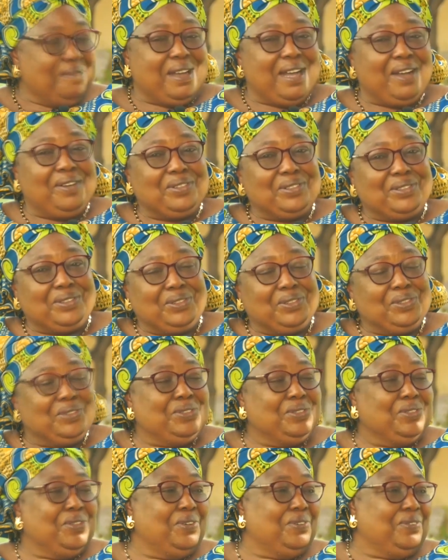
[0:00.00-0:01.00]
I was
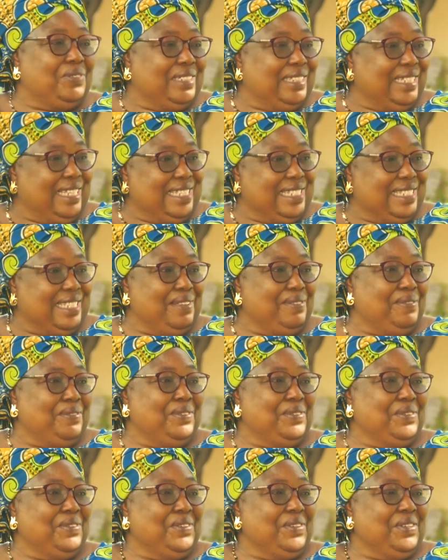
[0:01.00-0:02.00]
told to go for the
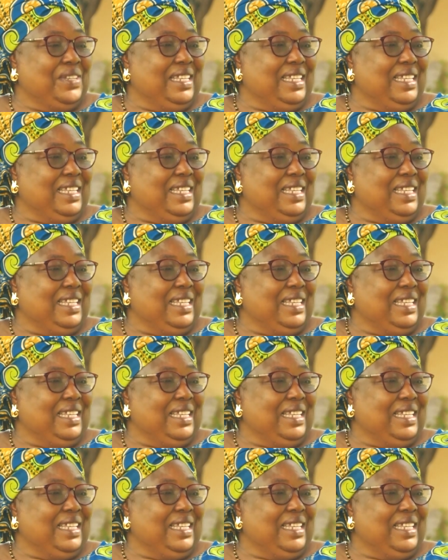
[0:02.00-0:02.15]
interview.